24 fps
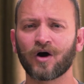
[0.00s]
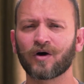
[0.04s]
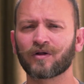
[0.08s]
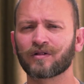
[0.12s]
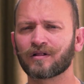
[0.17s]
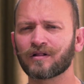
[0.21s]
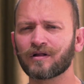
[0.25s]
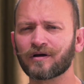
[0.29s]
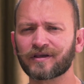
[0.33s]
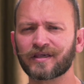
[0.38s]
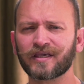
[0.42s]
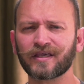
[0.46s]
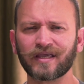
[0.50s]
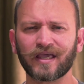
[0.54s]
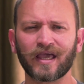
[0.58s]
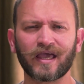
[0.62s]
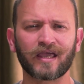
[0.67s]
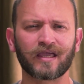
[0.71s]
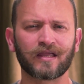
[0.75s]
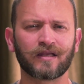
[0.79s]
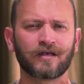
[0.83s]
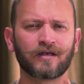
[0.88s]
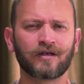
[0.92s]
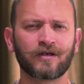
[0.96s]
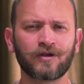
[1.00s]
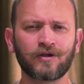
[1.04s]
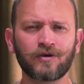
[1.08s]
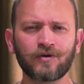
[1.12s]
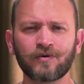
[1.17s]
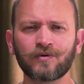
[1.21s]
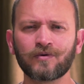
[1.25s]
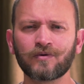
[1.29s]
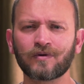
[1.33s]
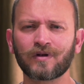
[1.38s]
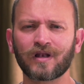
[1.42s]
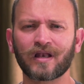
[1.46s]
unlocking a
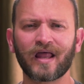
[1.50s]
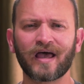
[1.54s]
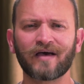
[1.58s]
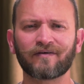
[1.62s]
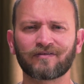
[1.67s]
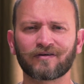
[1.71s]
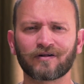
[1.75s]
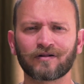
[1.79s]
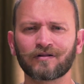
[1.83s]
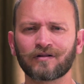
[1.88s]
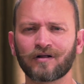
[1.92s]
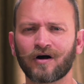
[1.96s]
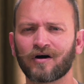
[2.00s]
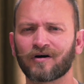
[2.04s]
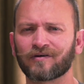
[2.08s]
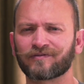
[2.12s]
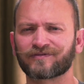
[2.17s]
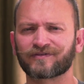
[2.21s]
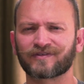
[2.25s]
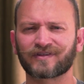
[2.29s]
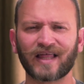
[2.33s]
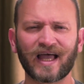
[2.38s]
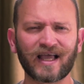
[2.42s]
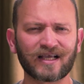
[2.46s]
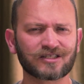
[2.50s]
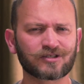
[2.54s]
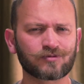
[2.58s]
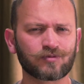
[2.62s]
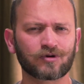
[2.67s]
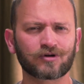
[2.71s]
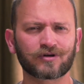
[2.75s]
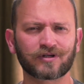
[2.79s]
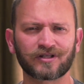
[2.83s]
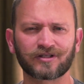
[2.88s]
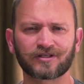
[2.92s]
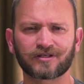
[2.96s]
new level of
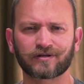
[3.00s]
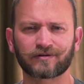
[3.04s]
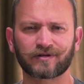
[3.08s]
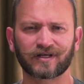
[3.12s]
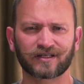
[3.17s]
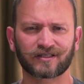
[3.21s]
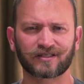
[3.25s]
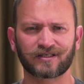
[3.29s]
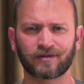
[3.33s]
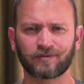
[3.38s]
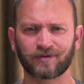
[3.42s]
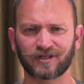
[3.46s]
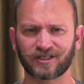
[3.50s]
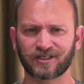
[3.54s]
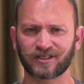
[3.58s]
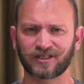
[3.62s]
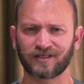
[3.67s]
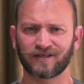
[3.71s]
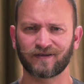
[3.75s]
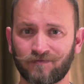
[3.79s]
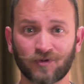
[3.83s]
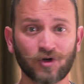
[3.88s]
dashboard interactivity.